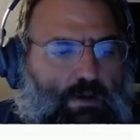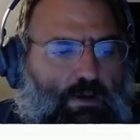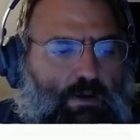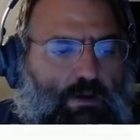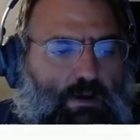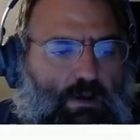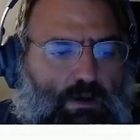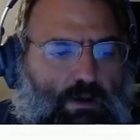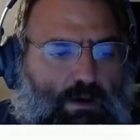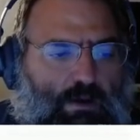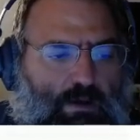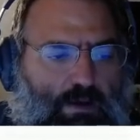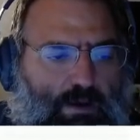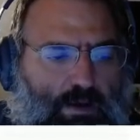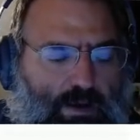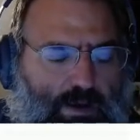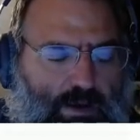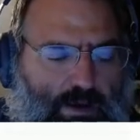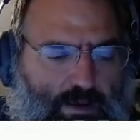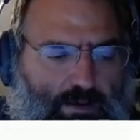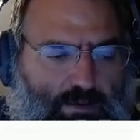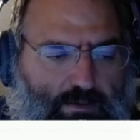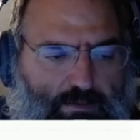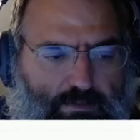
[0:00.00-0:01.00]

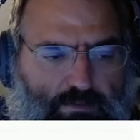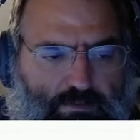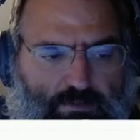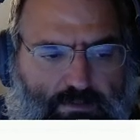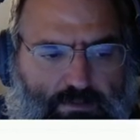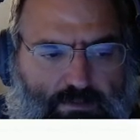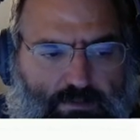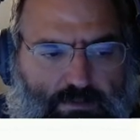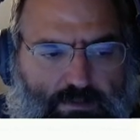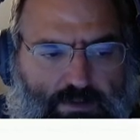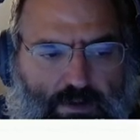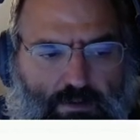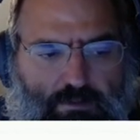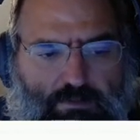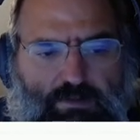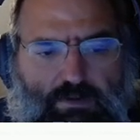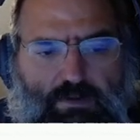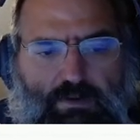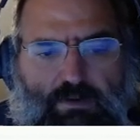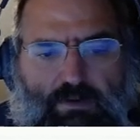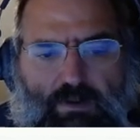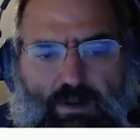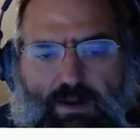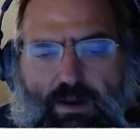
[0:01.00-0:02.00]
And
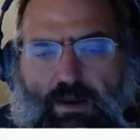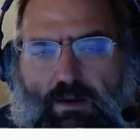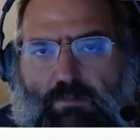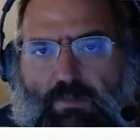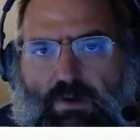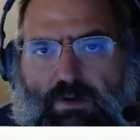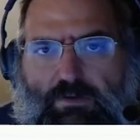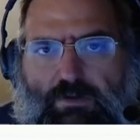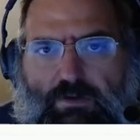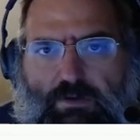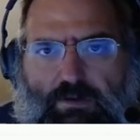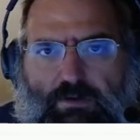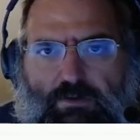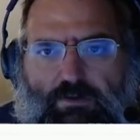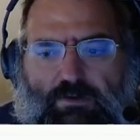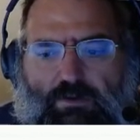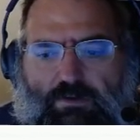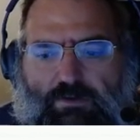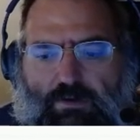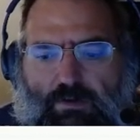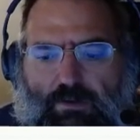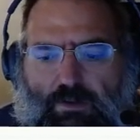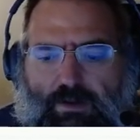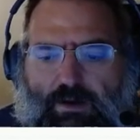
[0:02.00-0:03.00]
Delta, like I mentioned, is just
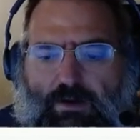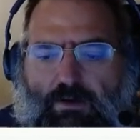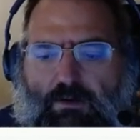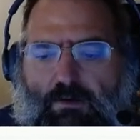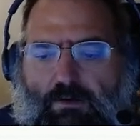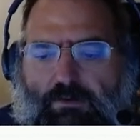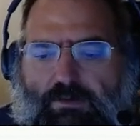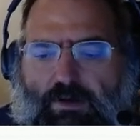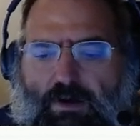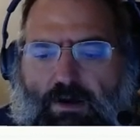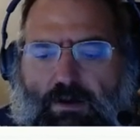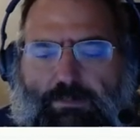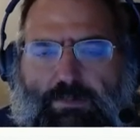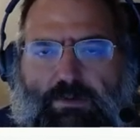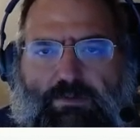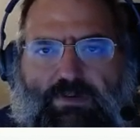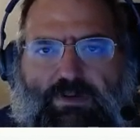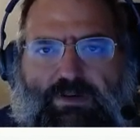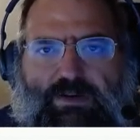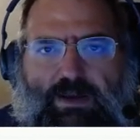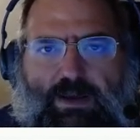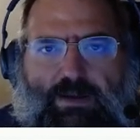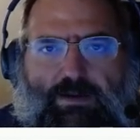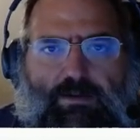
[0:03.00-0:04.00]
a layer on top of a
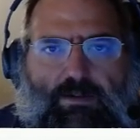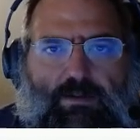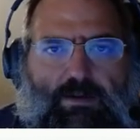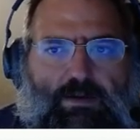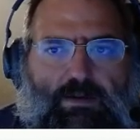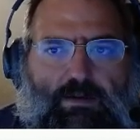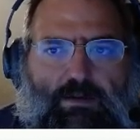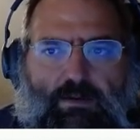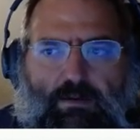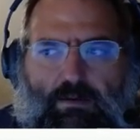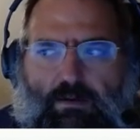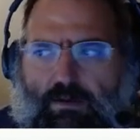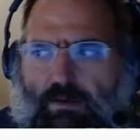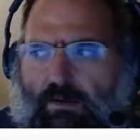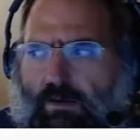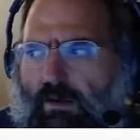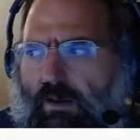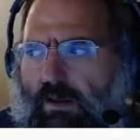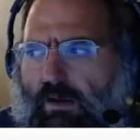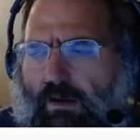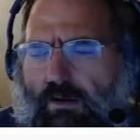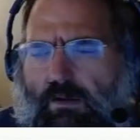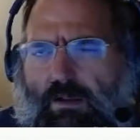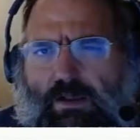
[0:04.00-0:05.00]
data lake.
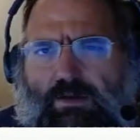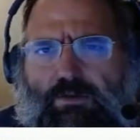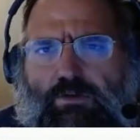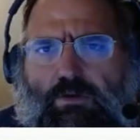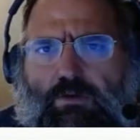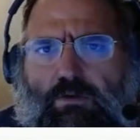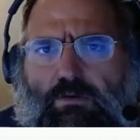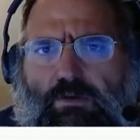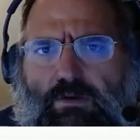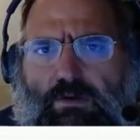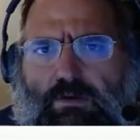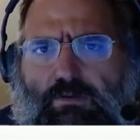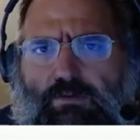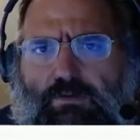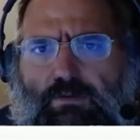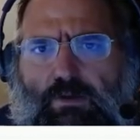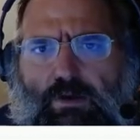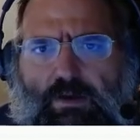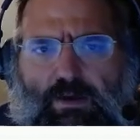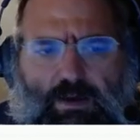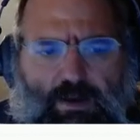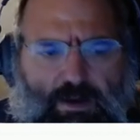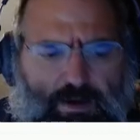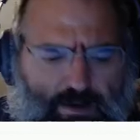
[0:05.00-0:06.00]
It lets you do things
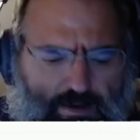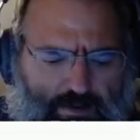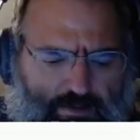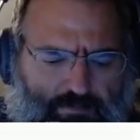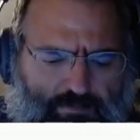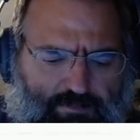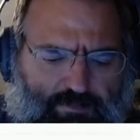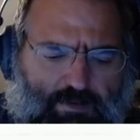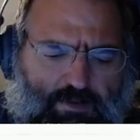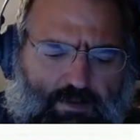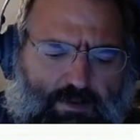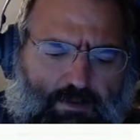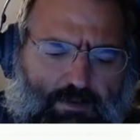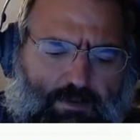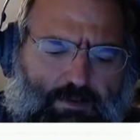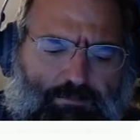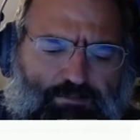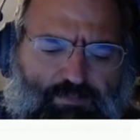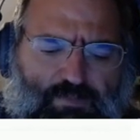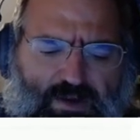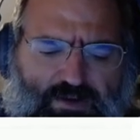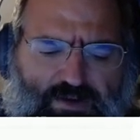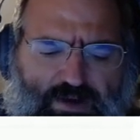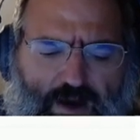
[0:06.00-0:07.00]
like have
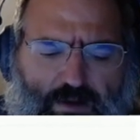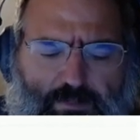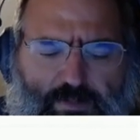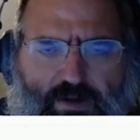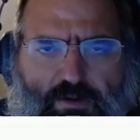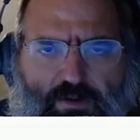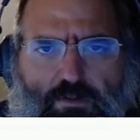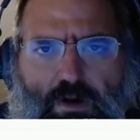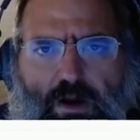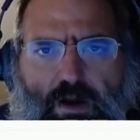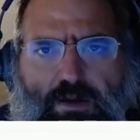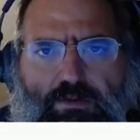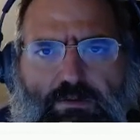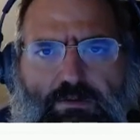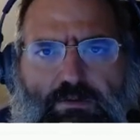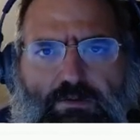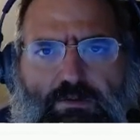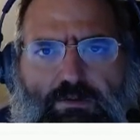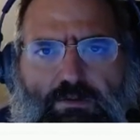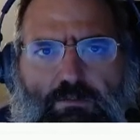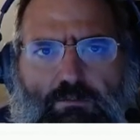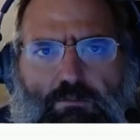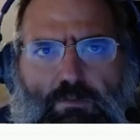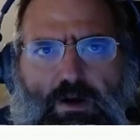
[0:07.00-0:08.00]
atomic
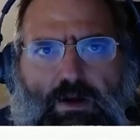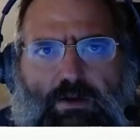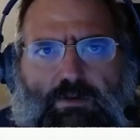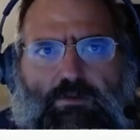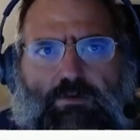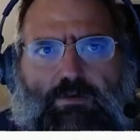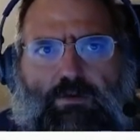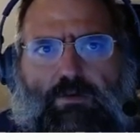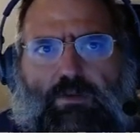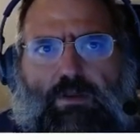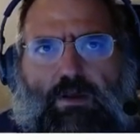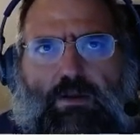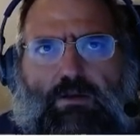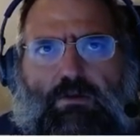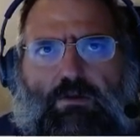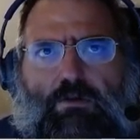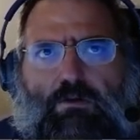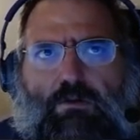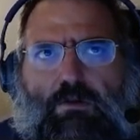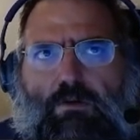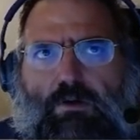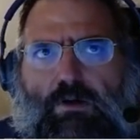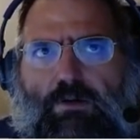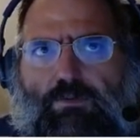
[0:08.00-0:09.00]
writes, right? So that you
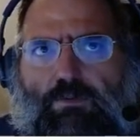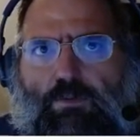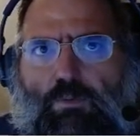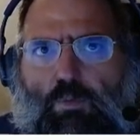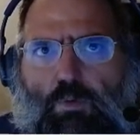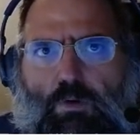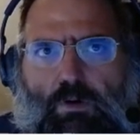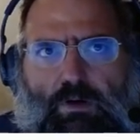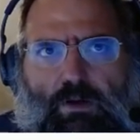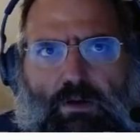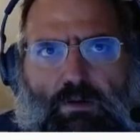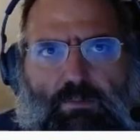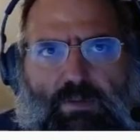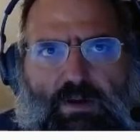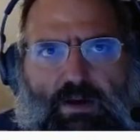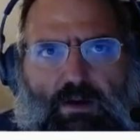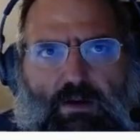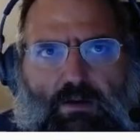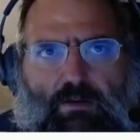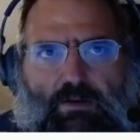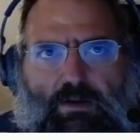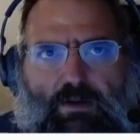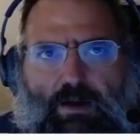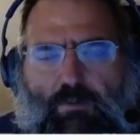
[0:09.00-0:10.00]
don't have to worry
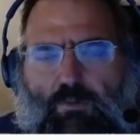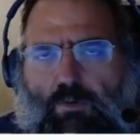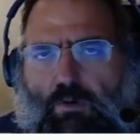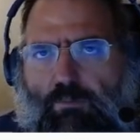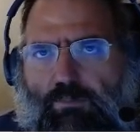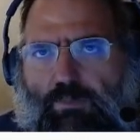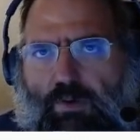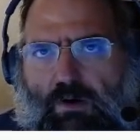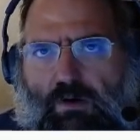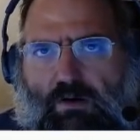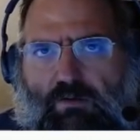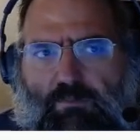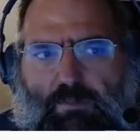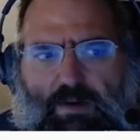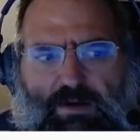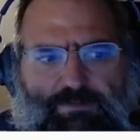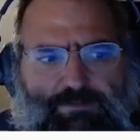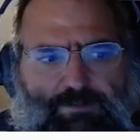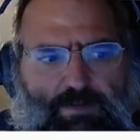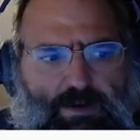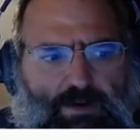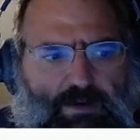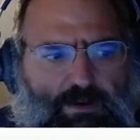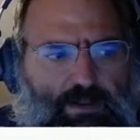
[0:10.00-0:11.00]
about, I wrote part of my
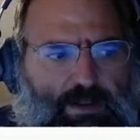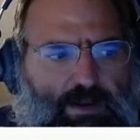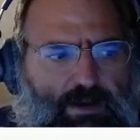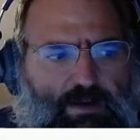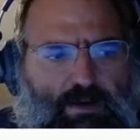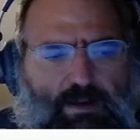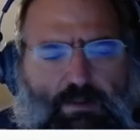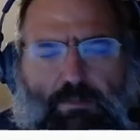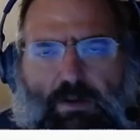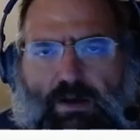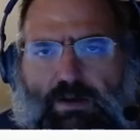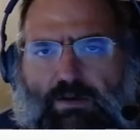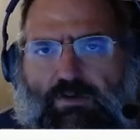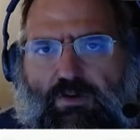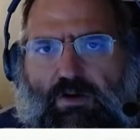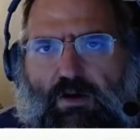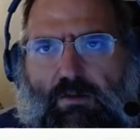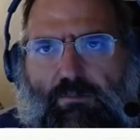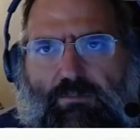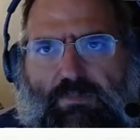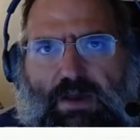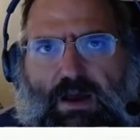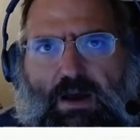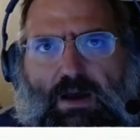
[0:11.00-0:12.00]
file out and my
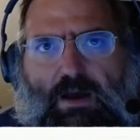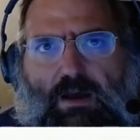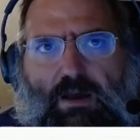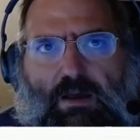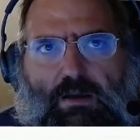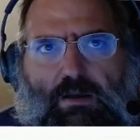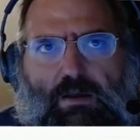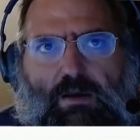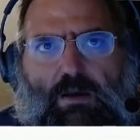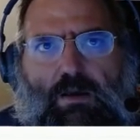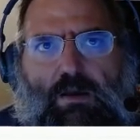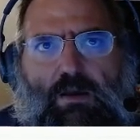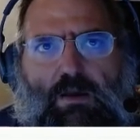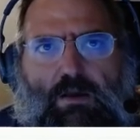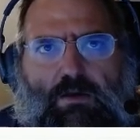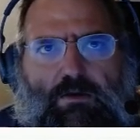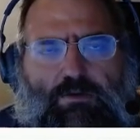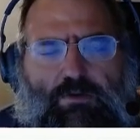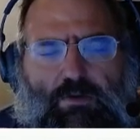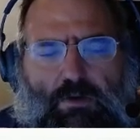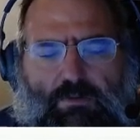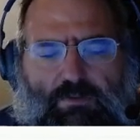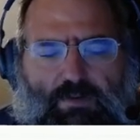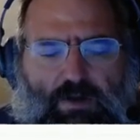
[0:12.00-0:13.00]
job died,
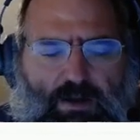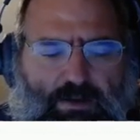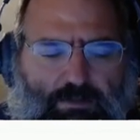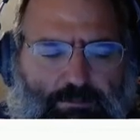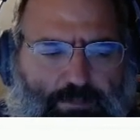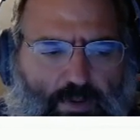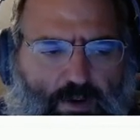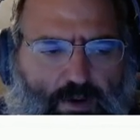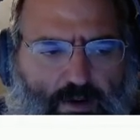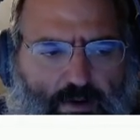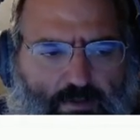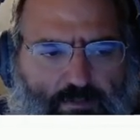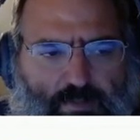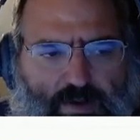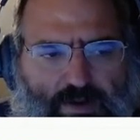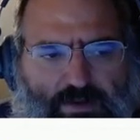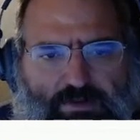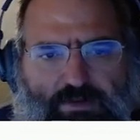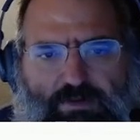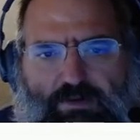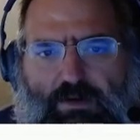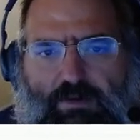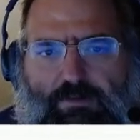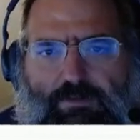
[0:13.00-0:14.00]
so I've got part of my
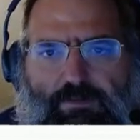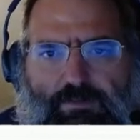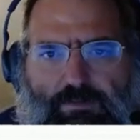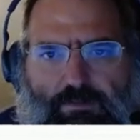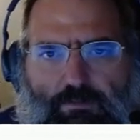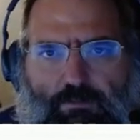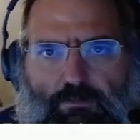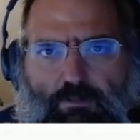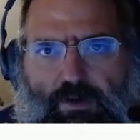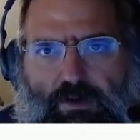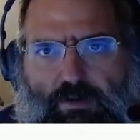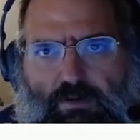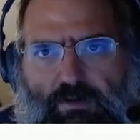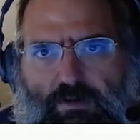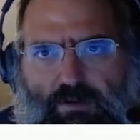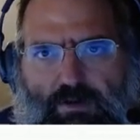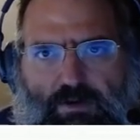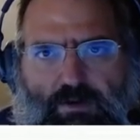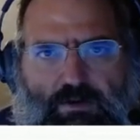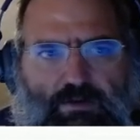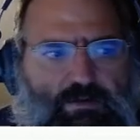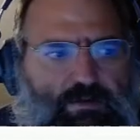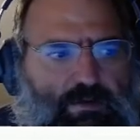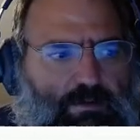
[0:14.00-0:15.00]
stuff written to the
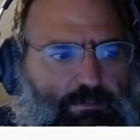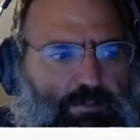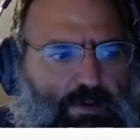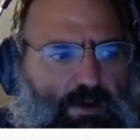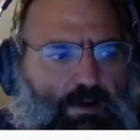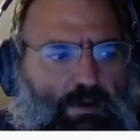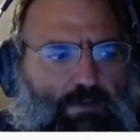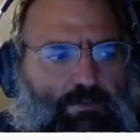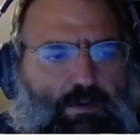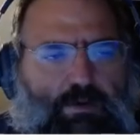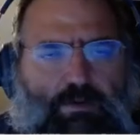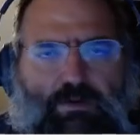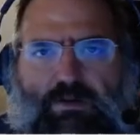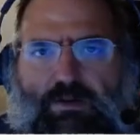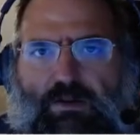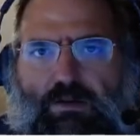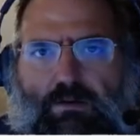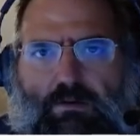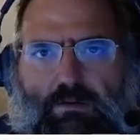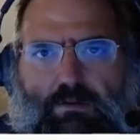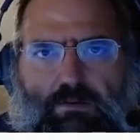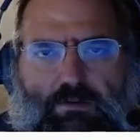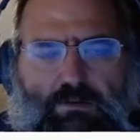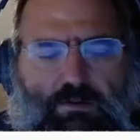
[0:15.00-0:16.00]
disk and part of it
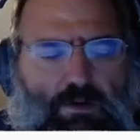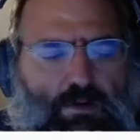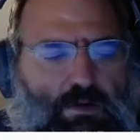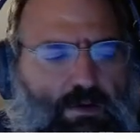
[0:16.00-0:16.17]
didn't.